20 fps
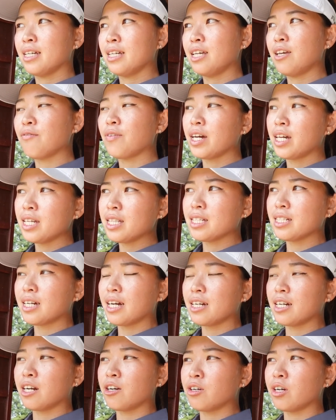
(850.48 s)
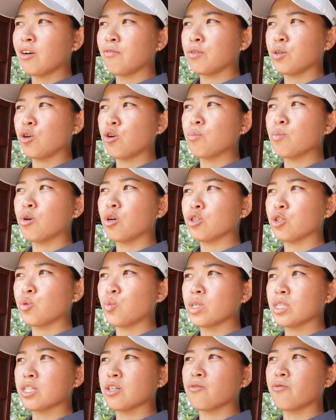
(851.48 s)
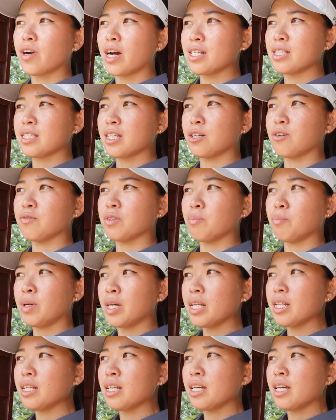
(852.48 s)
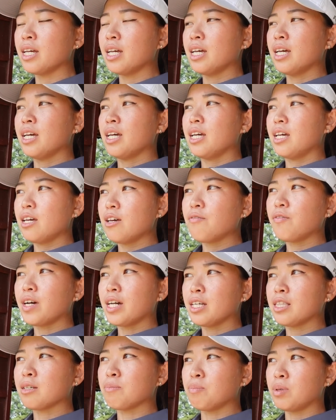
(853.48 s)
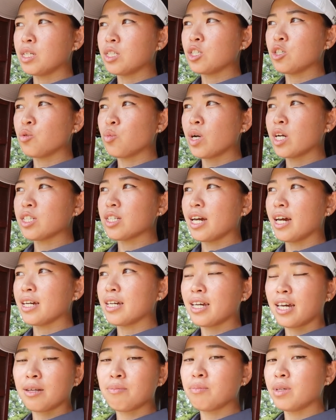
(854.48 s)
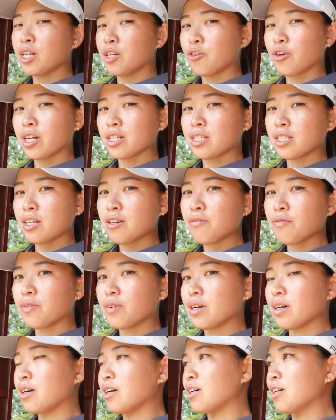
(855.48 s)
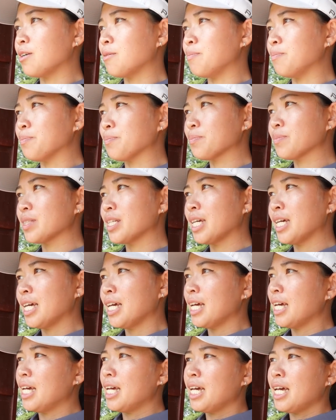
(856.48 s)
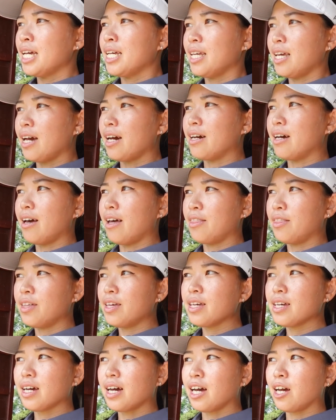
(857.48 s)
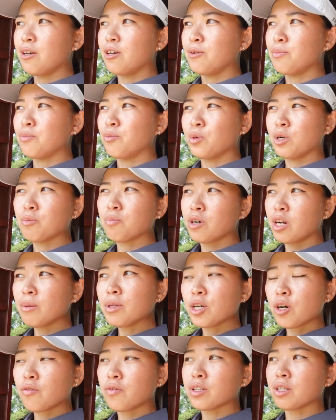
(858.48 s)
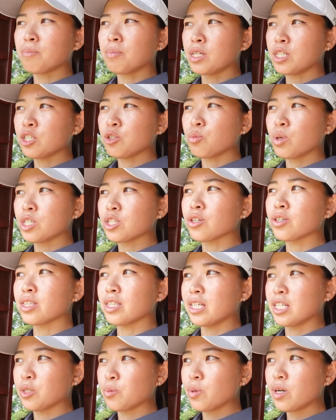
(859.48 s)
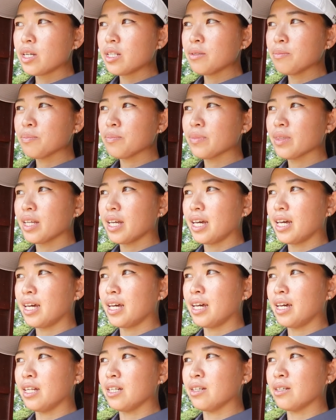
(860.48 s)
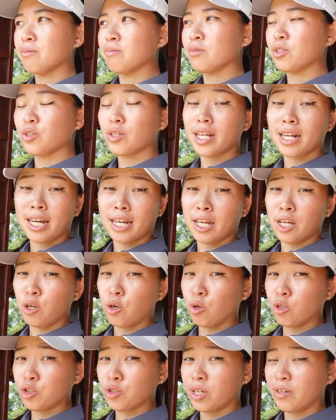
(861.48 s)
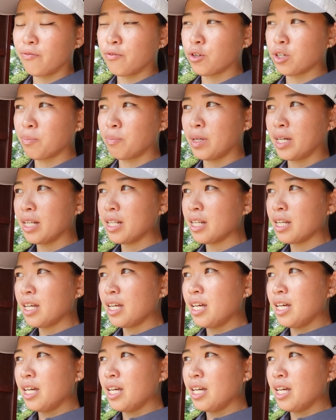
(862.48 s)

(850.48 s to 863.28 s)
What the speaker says: if I hit the 9 iron, I have to go more towards the right side of the pin. If I hit the pitching wedge, I can be aggressive. Yeah, I think I will probably go for the pitching wedge on this one, and so that I can go straight for the pin.